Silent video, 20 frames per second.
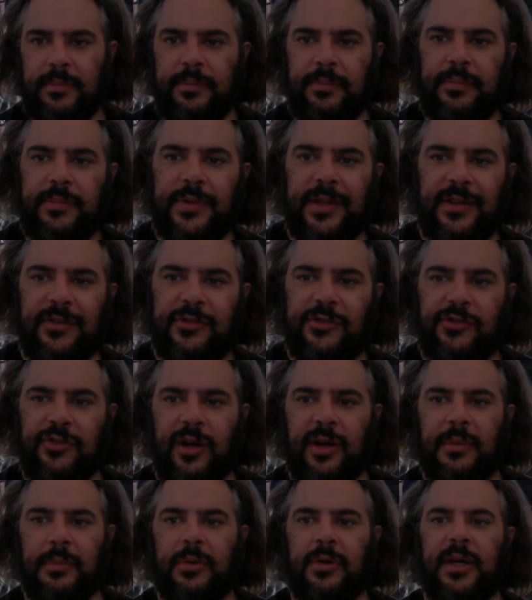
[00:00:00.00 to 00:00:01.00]
the
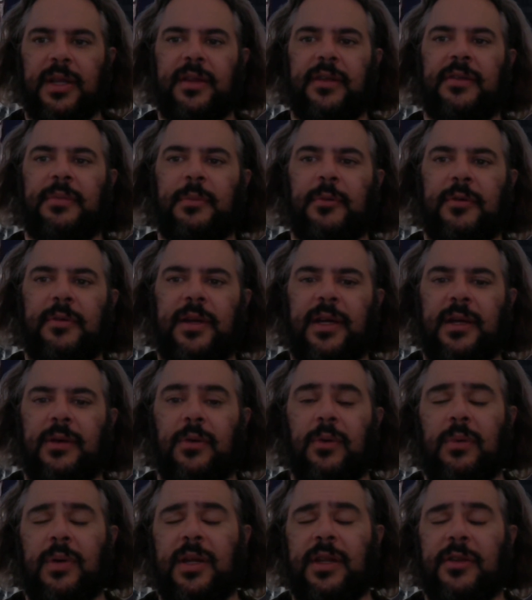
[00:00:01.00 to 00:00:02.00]
strong point of this movie, or
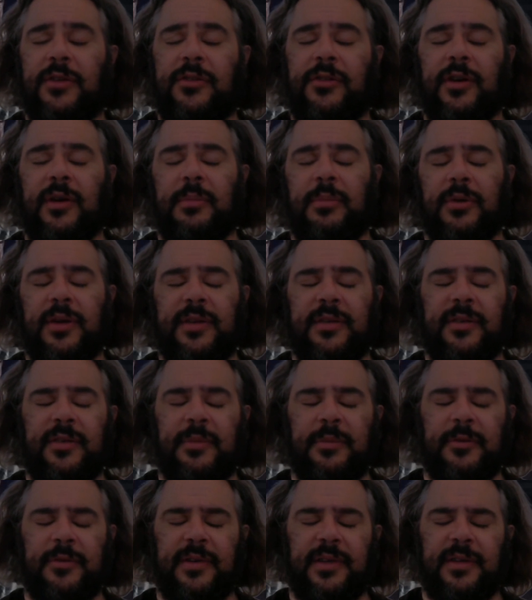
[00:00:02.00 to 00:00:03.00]
one of the strong points of this
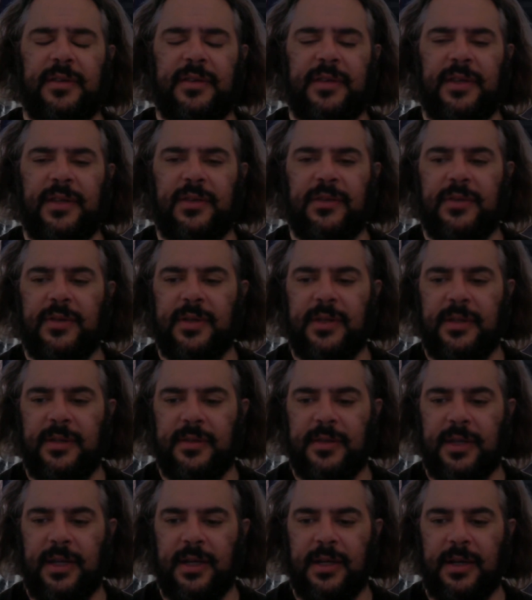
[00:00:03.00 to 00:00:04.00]
movie, is
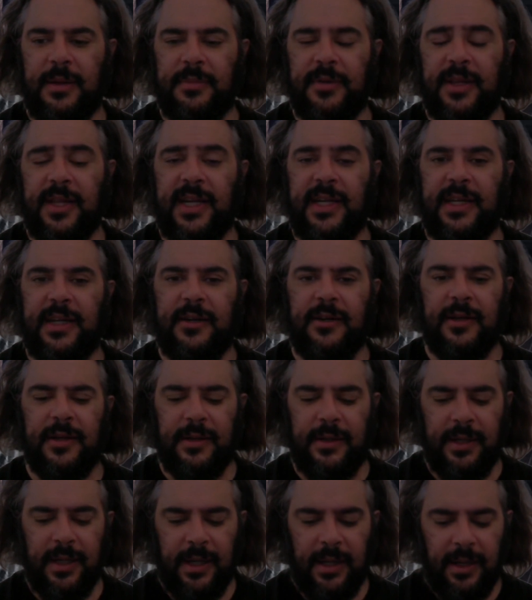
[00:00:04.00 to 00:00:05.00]
going to come to light here,
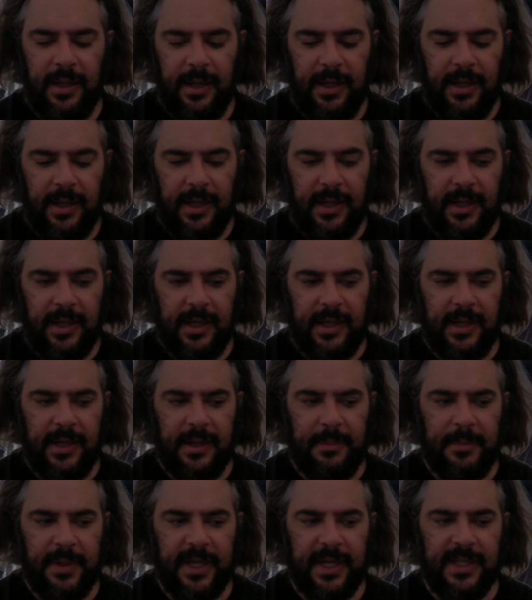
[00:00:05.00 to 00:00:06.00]
and
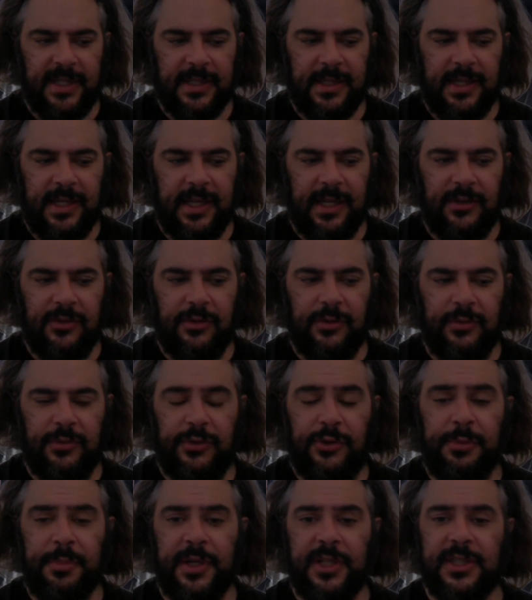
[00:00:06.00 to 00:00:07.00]
I'm not going to get into it
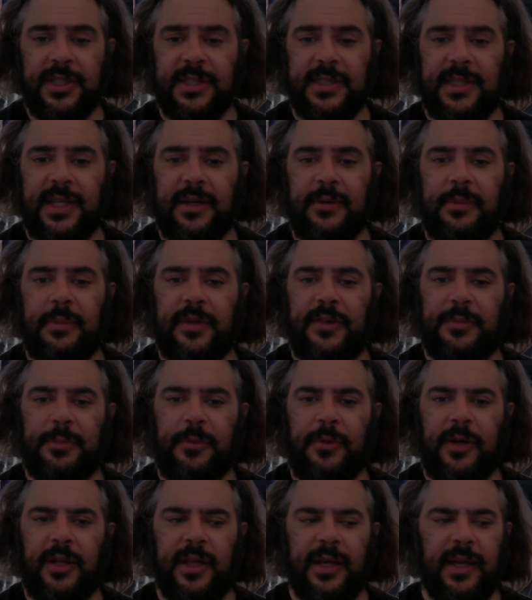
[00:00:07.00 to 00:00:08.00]
too much because that would be
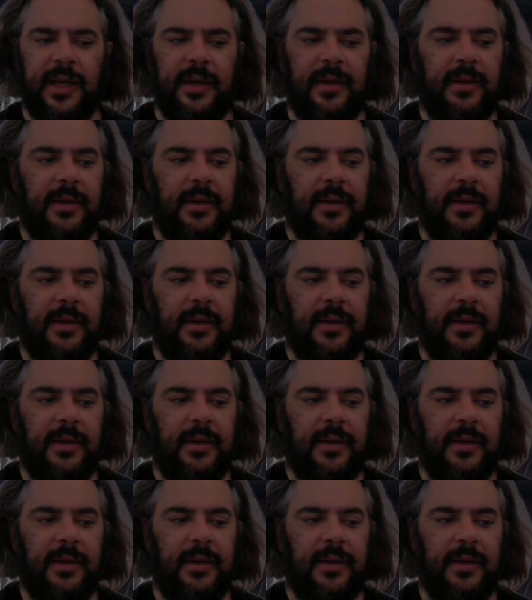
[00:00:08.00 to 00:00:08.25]
spoiling it.